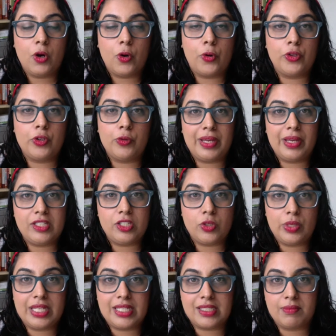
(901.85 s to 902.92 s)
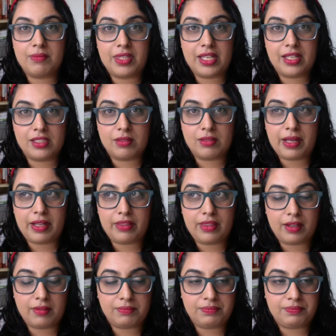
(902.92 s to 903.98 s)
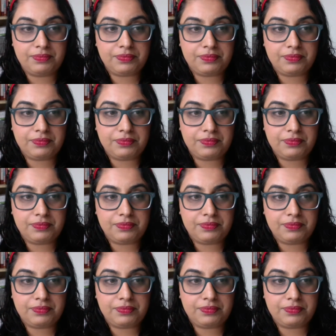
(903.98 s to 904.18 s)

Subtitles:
or you may tweak some things about them,